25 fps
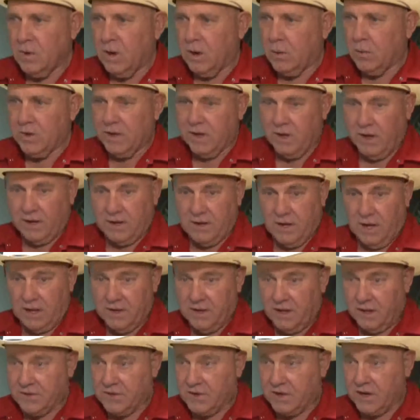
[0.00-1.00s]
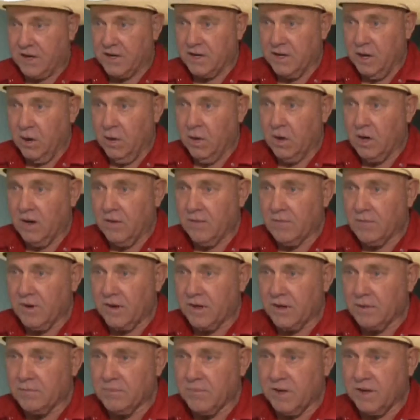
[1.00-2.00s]
Well, not that I know of.
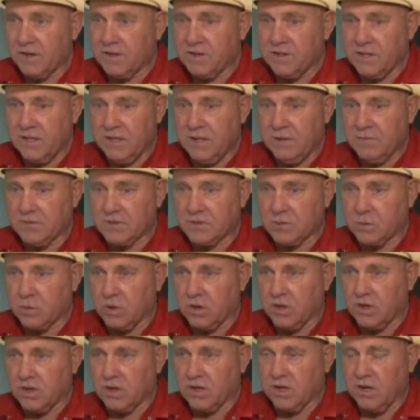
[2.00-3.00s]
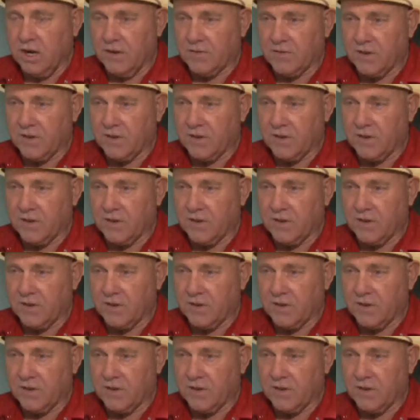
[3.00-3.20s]
My team is working on it.